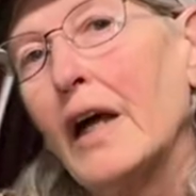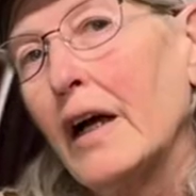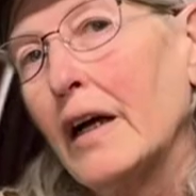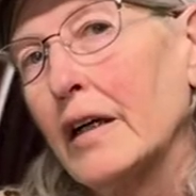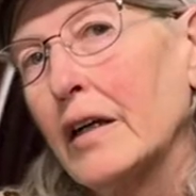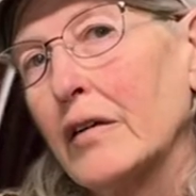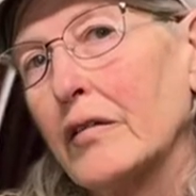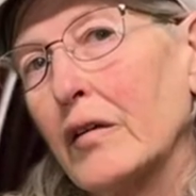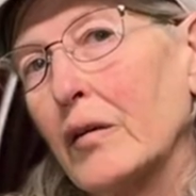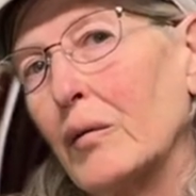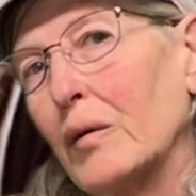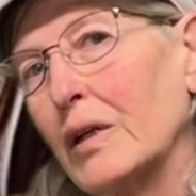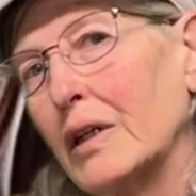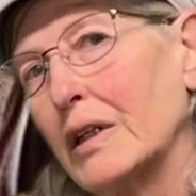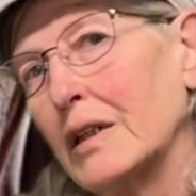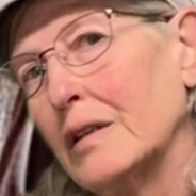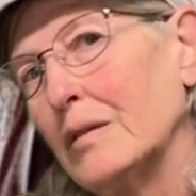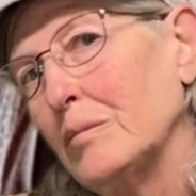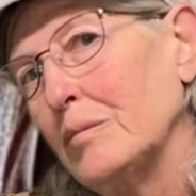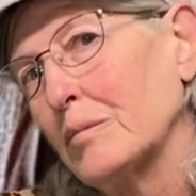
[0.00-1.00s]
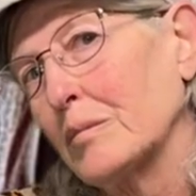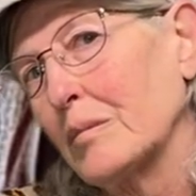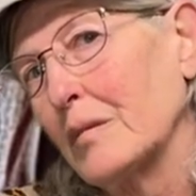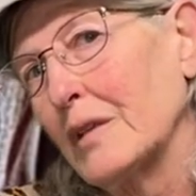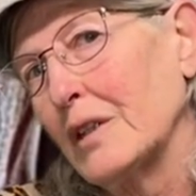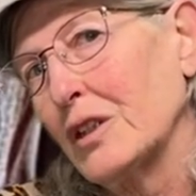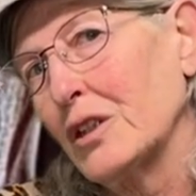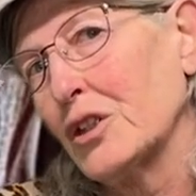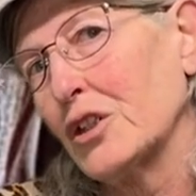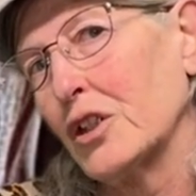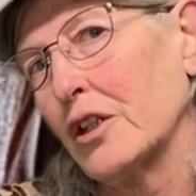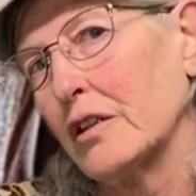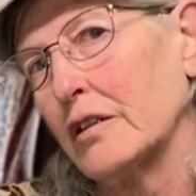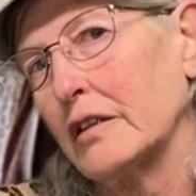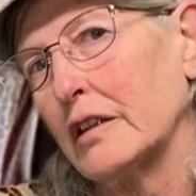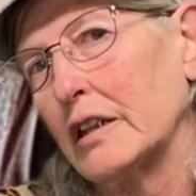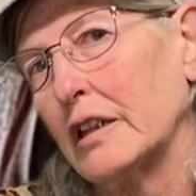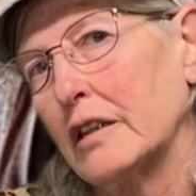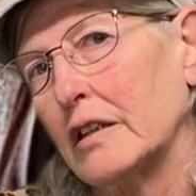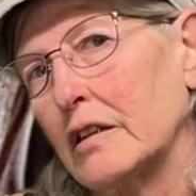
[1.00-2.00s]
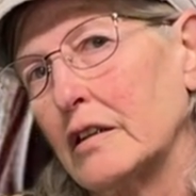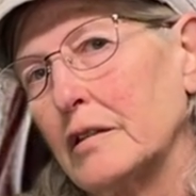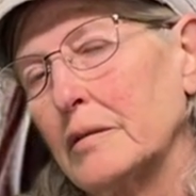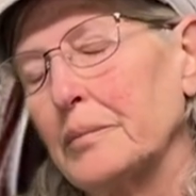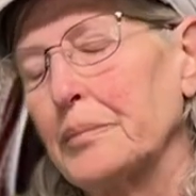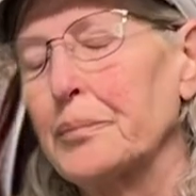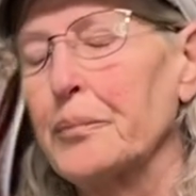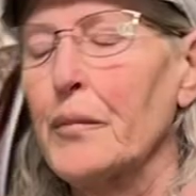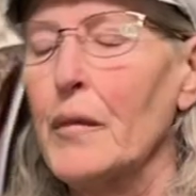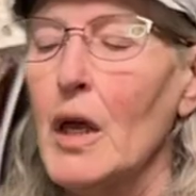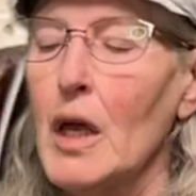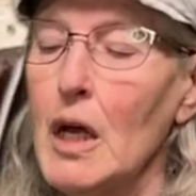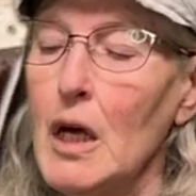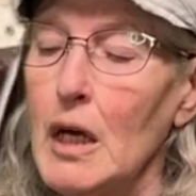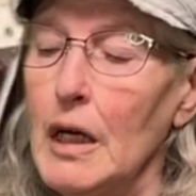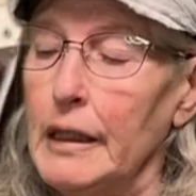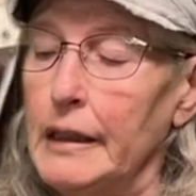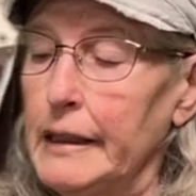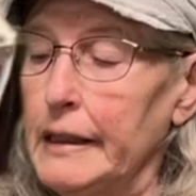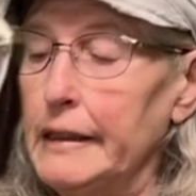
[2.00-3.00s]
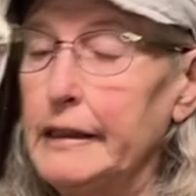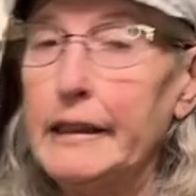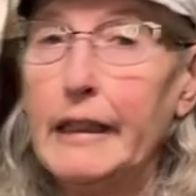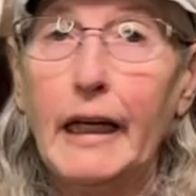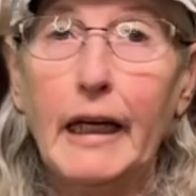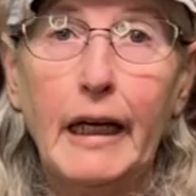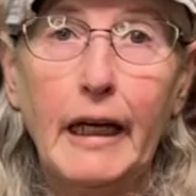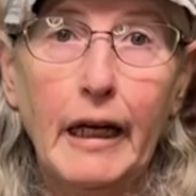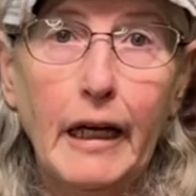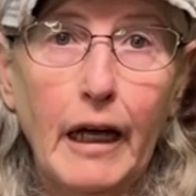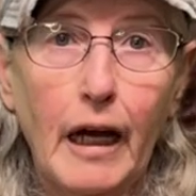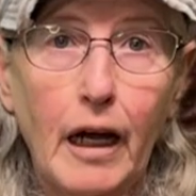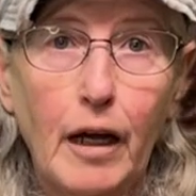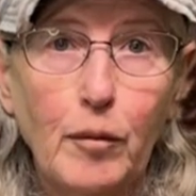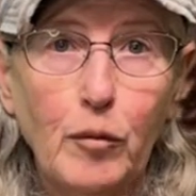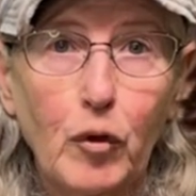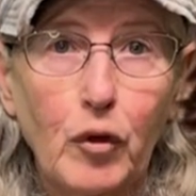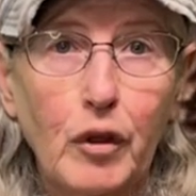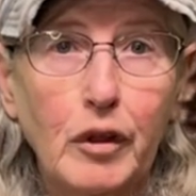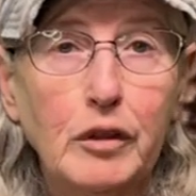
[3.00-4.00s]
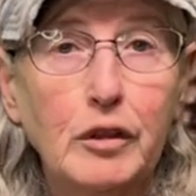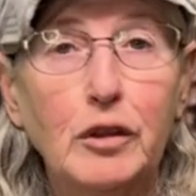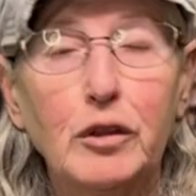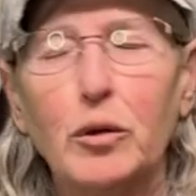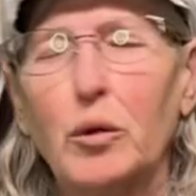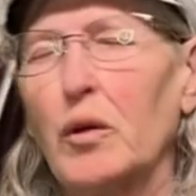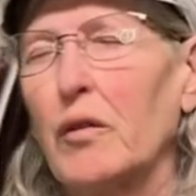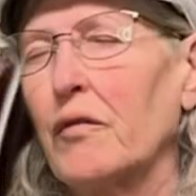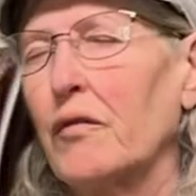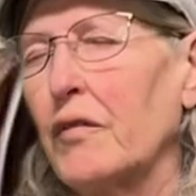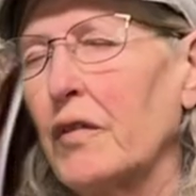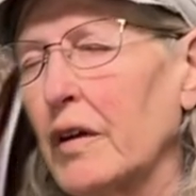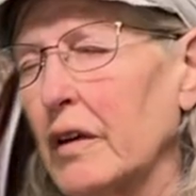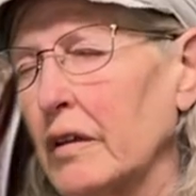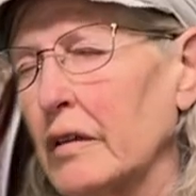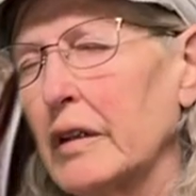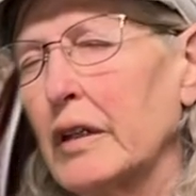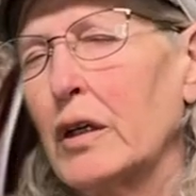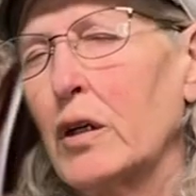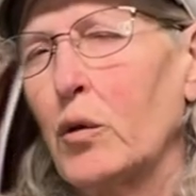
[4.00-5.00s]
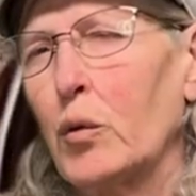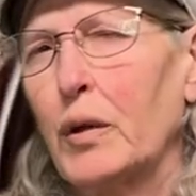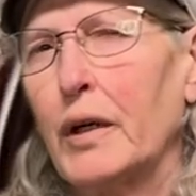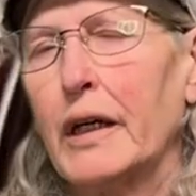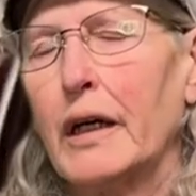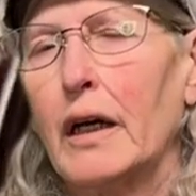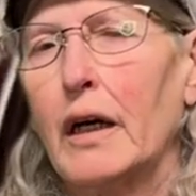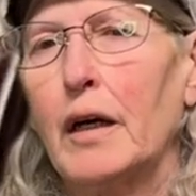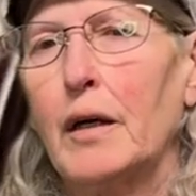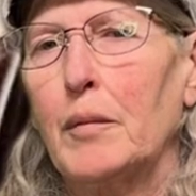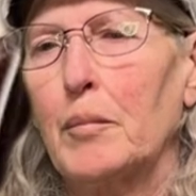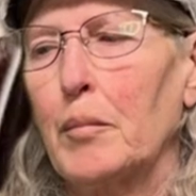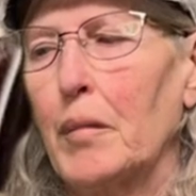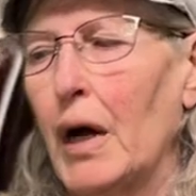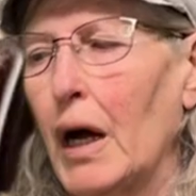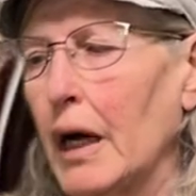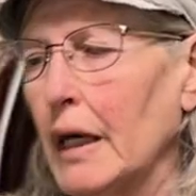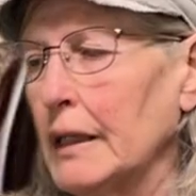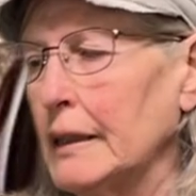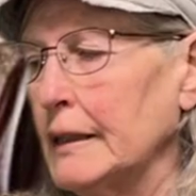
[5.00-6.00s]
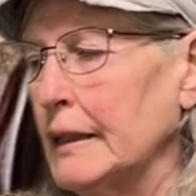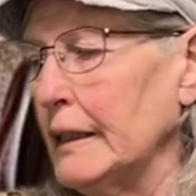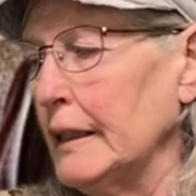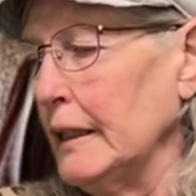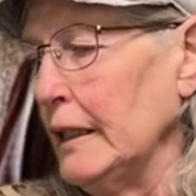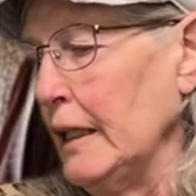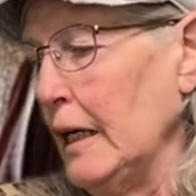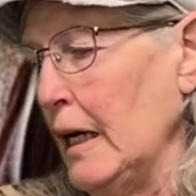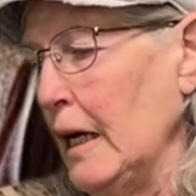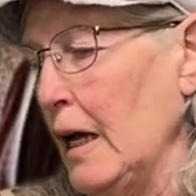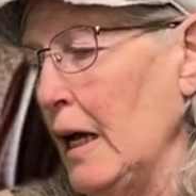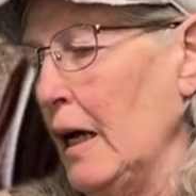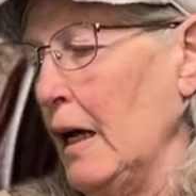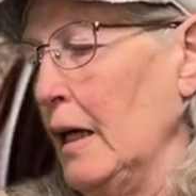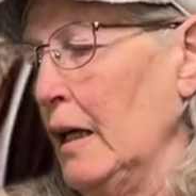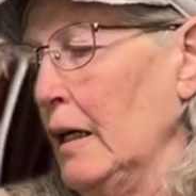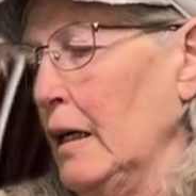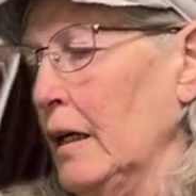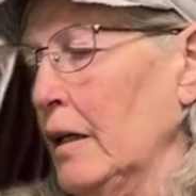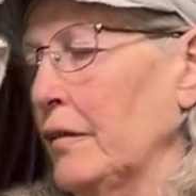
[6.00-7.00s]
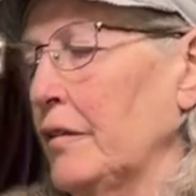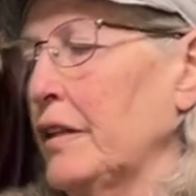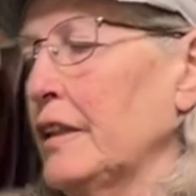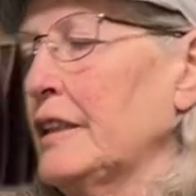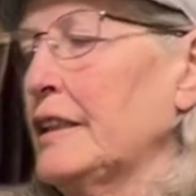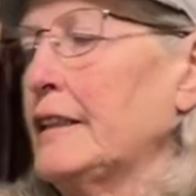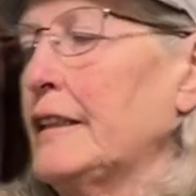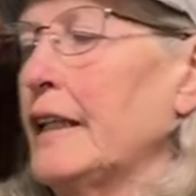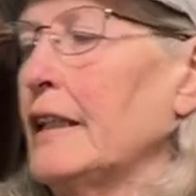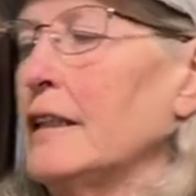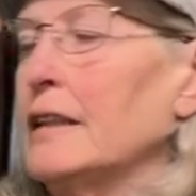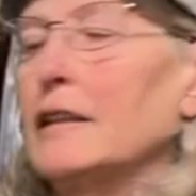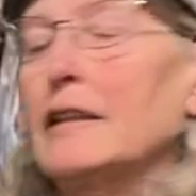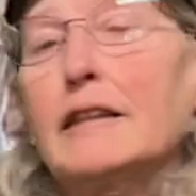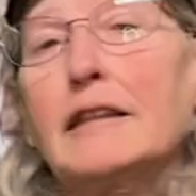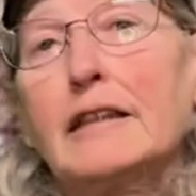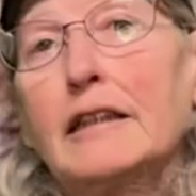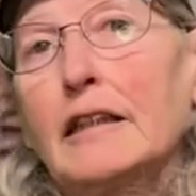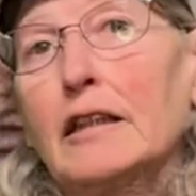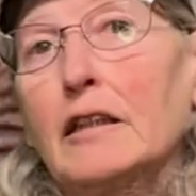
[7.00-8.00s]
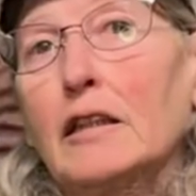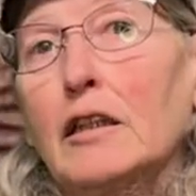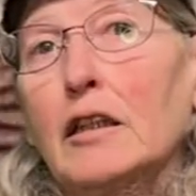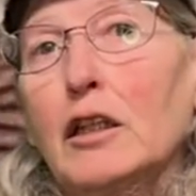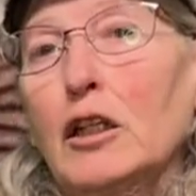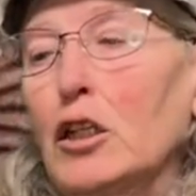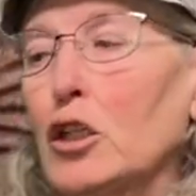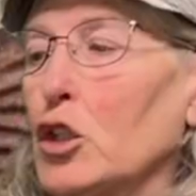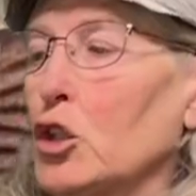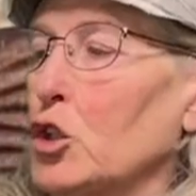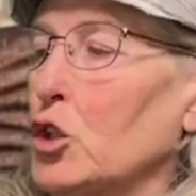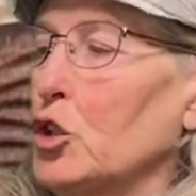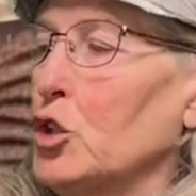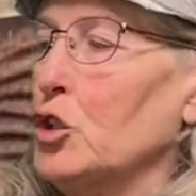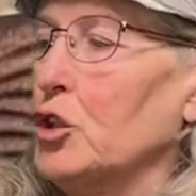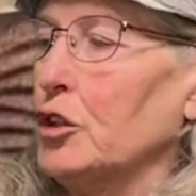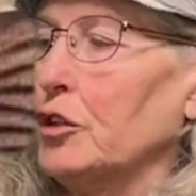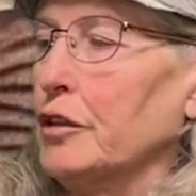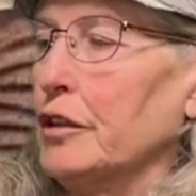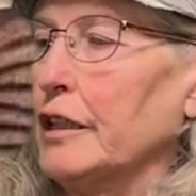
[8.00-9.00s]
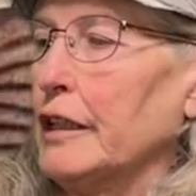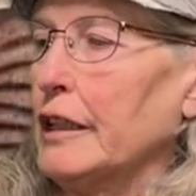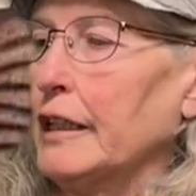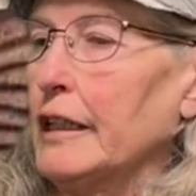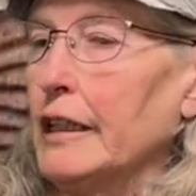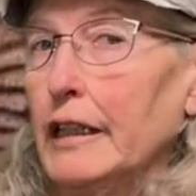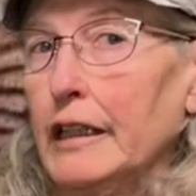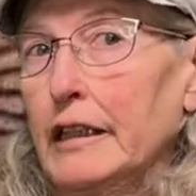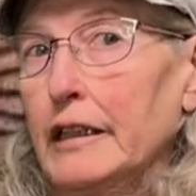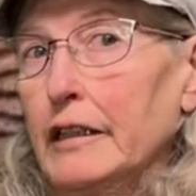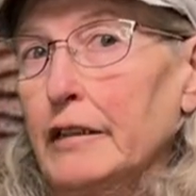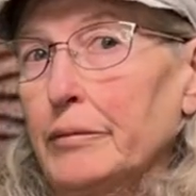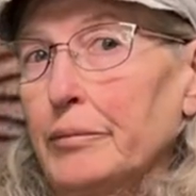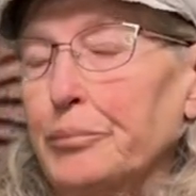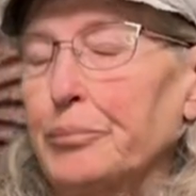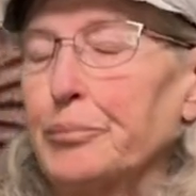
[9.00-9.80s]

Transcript: Hi everyone, Sherry here. Today I'm going to do a very quick unboxing of the stainless steel jerky gun.